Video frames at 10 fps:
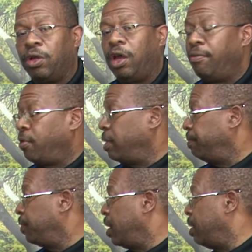covering
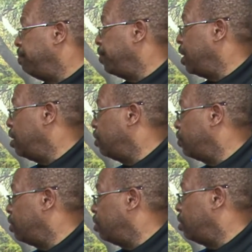in this
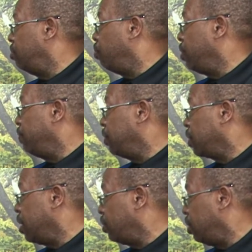brief
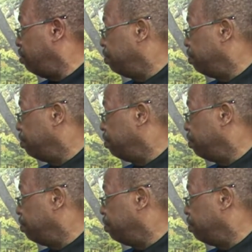discussion.